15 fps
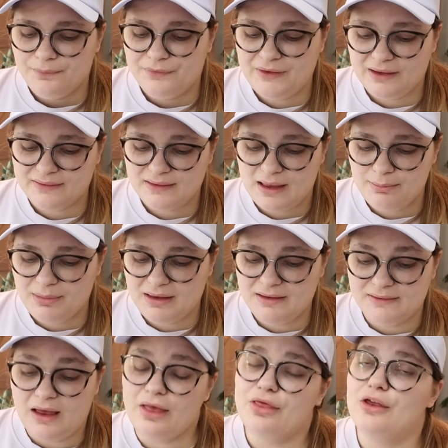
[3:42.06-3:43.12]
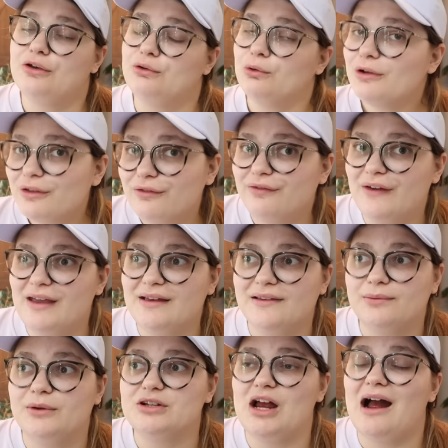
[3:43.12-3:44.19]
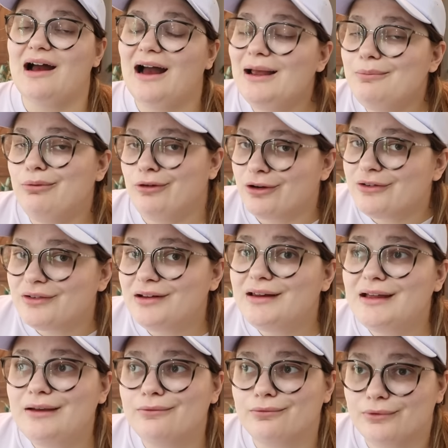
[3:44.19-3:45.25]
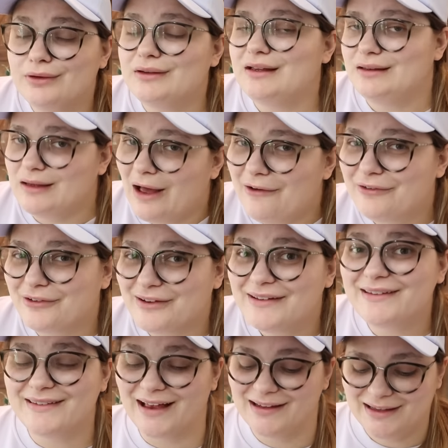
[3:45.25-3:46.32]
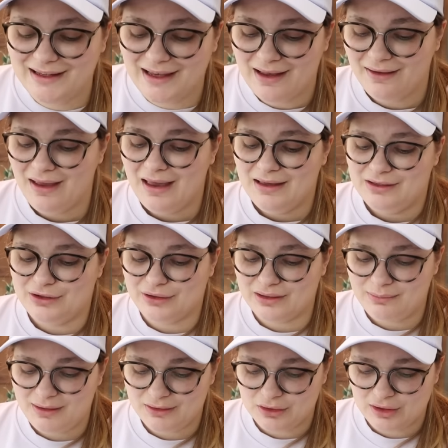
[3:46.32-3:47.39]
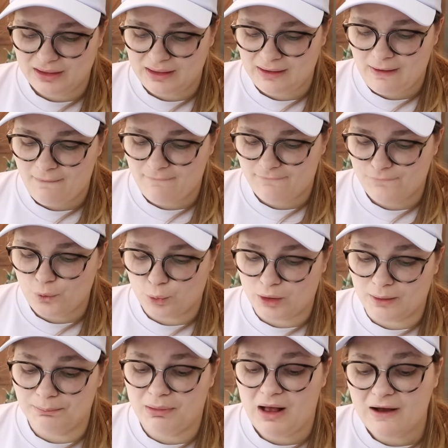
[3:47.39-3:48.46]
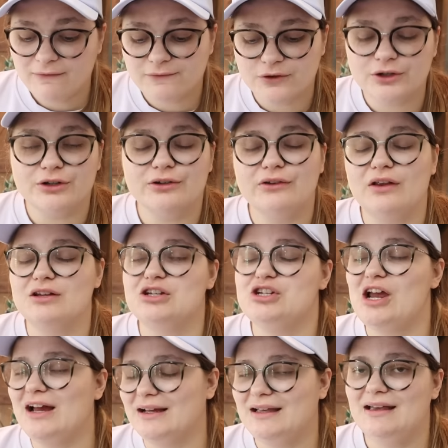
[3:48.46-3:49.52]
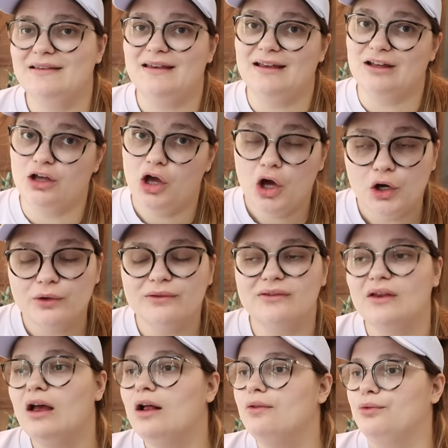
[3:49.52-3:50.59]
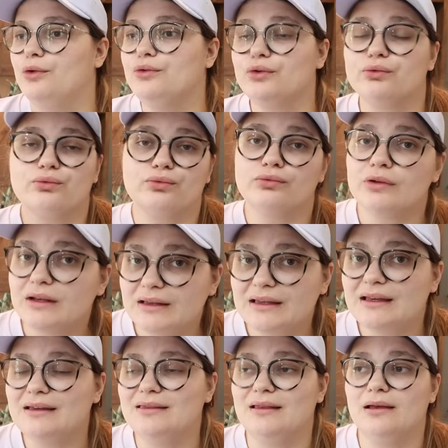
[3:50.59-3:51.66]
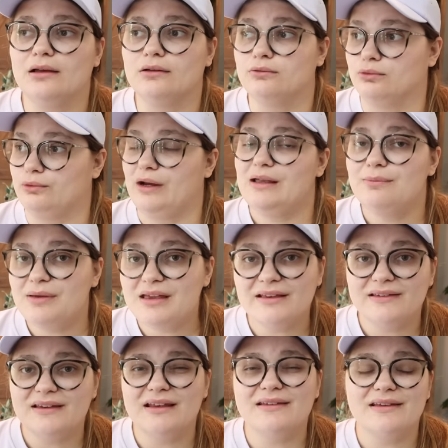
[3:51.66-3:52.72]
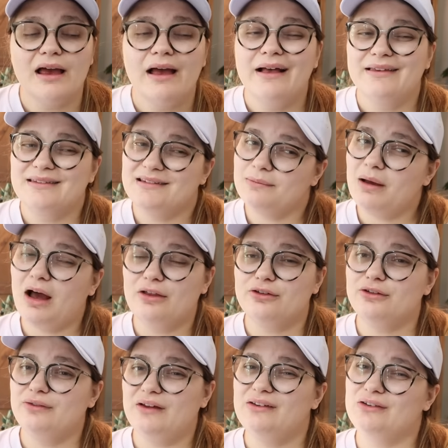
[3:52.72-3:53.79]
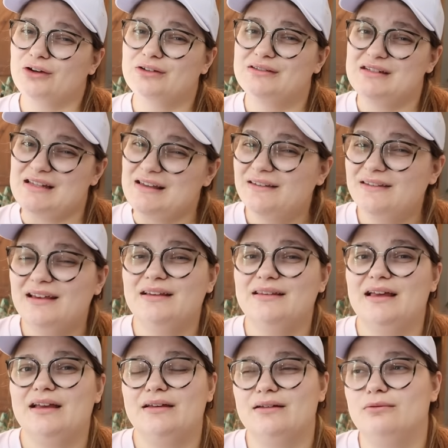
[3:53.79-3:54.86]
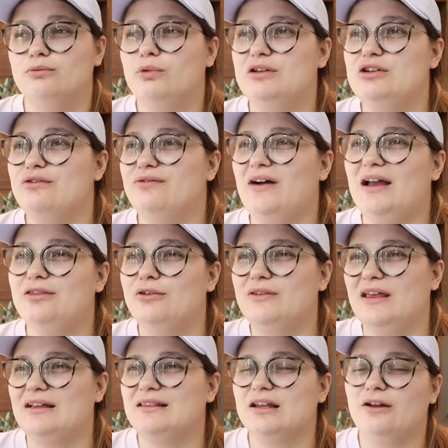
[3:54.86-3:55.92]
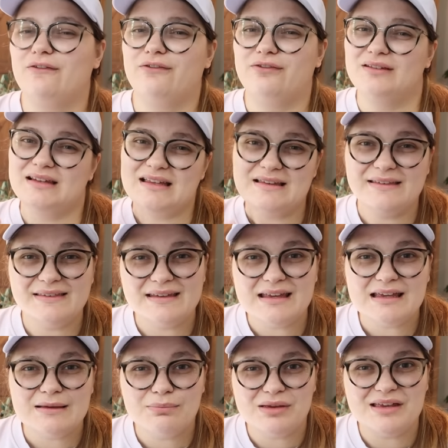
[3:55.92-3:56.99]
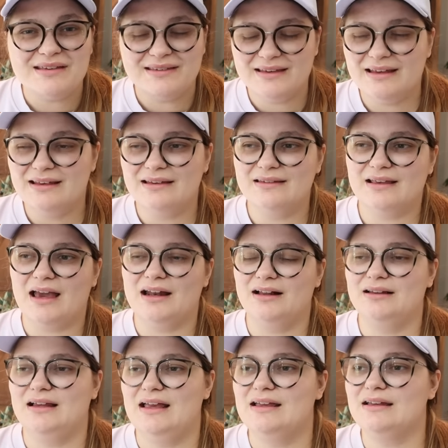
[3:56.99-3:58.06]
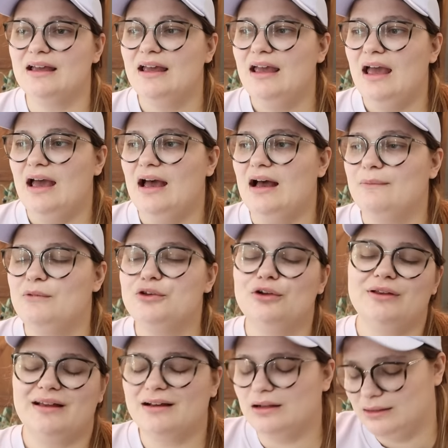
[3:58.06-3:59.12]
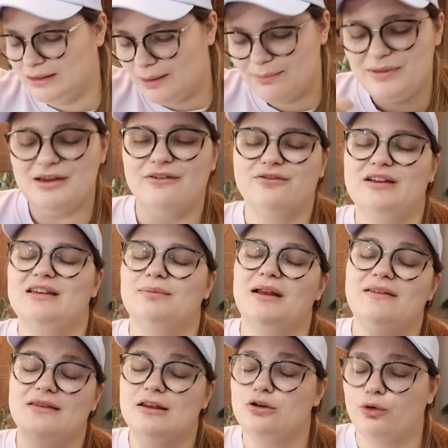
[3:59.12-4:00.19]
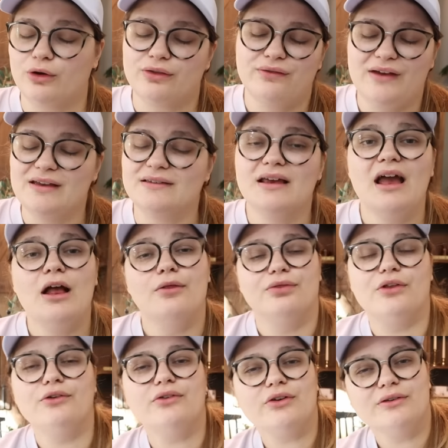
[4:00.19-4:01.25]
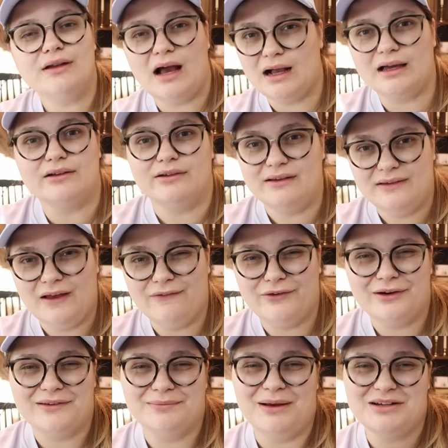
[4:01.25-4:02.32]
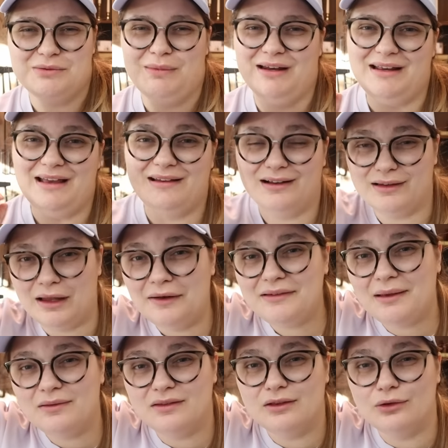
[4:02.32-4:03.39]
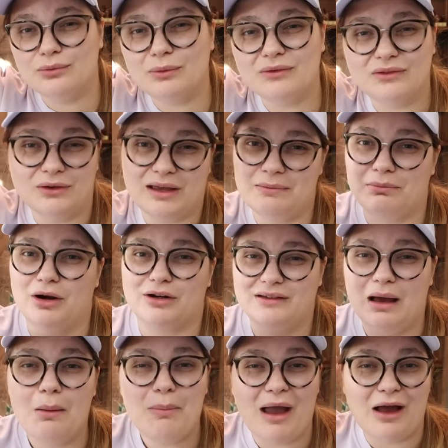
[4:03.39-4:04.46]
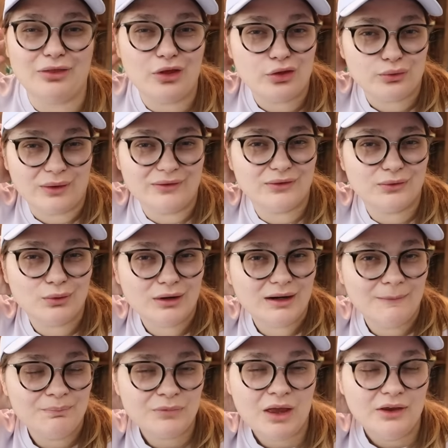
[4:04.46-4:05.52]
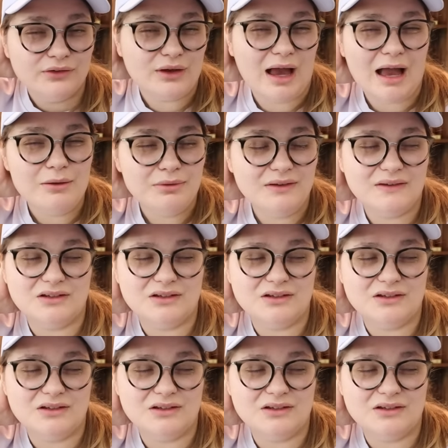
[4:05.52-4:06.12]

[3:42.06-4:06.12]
Next up is the North Face, which I personally really love reselling. You're gonna be looking for puffers, jackets, and coats. Those are really the great pieces. Some other things are decent, like when you find those like little fleecy pieces, kind of like um, you know, like a Columbia fleece, but it's the North Face, those are not gonna resell for as much money. And a lot of times those will still get marked up at the thrift store. So I would